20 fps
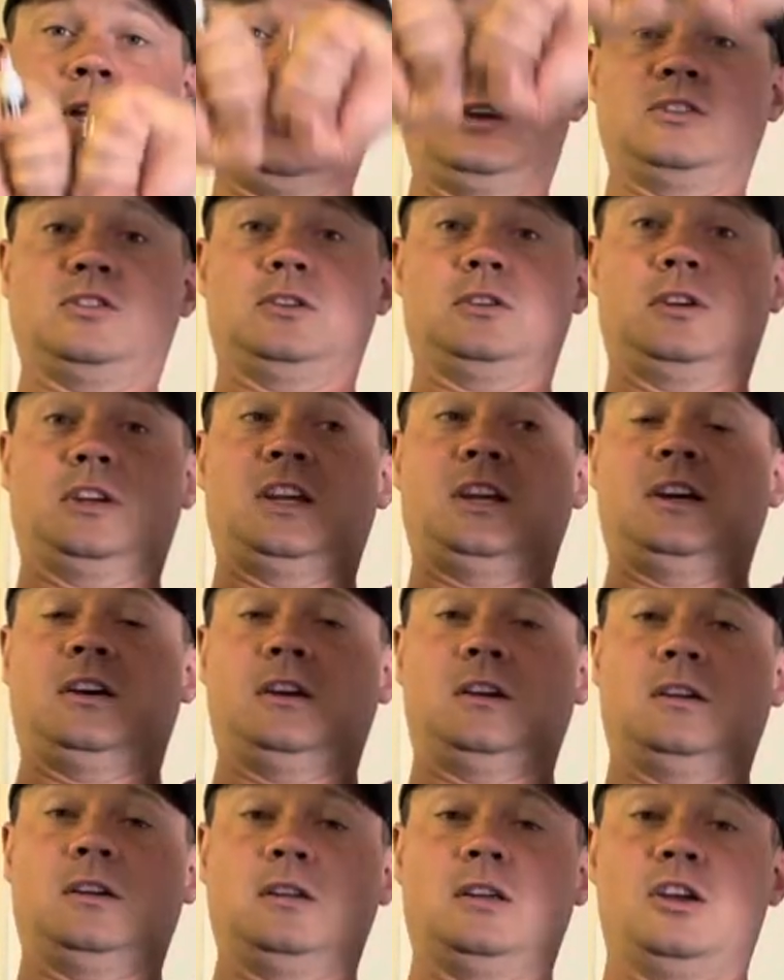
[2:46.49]
So you're
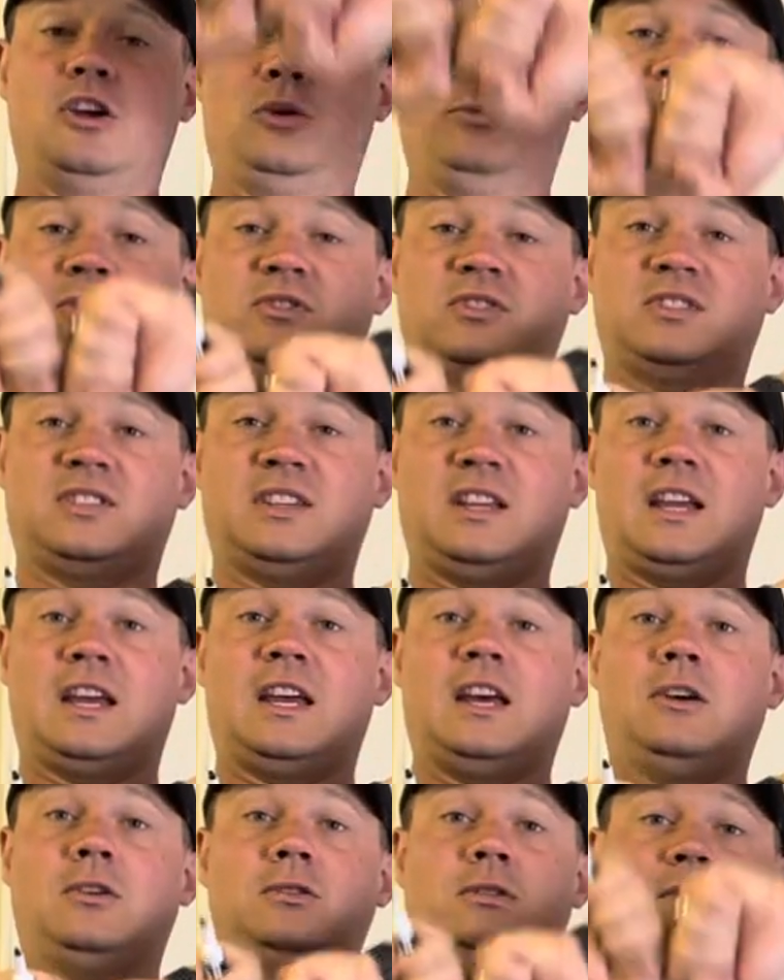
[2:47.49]
here, elbows
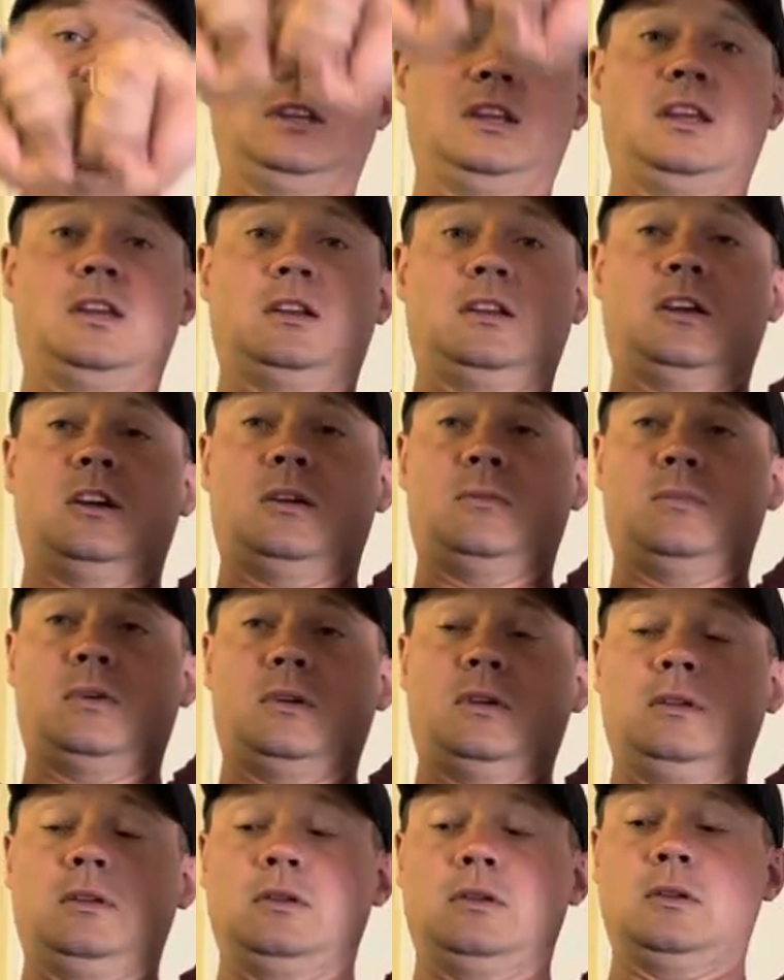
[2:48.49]
out and up,
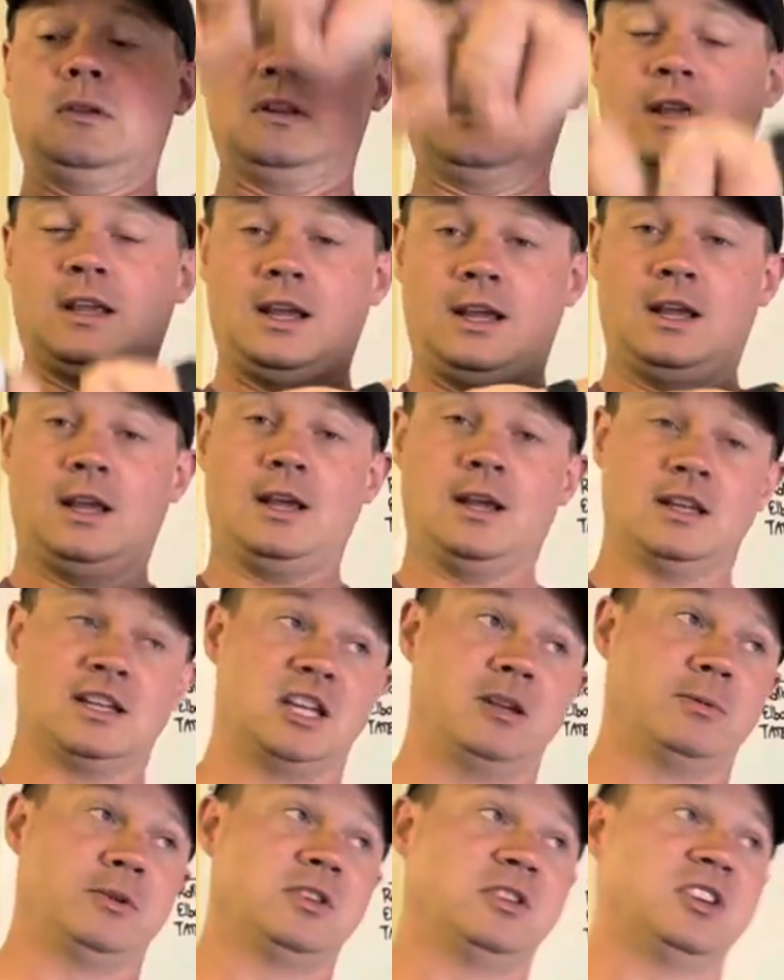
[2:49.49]

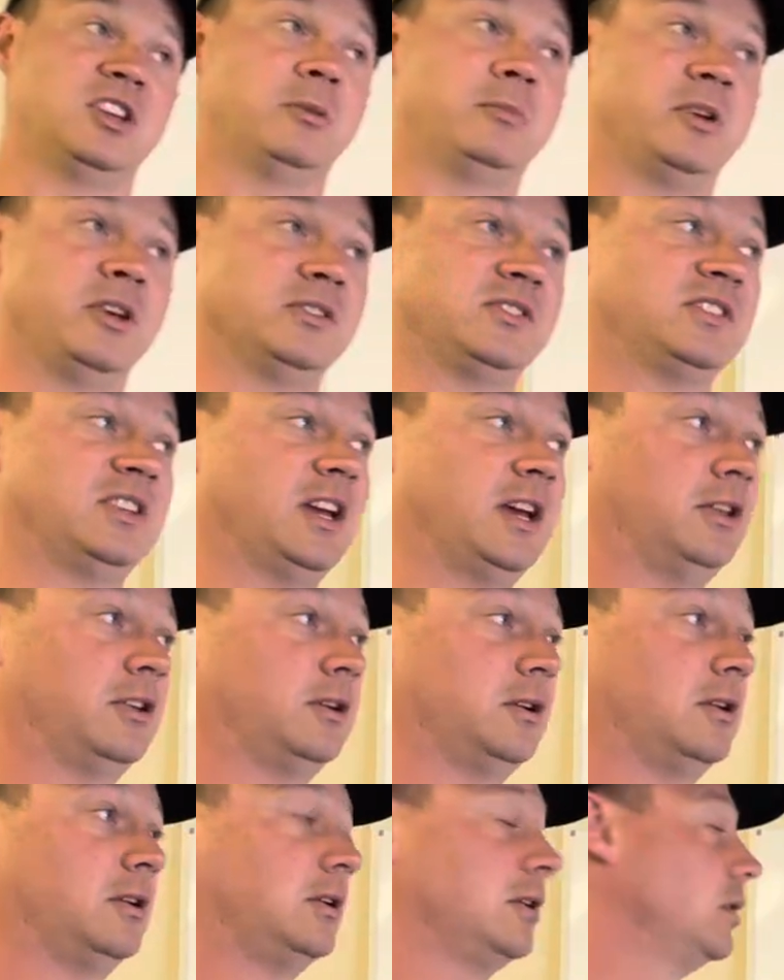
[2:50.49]
keeping the dumbbells together,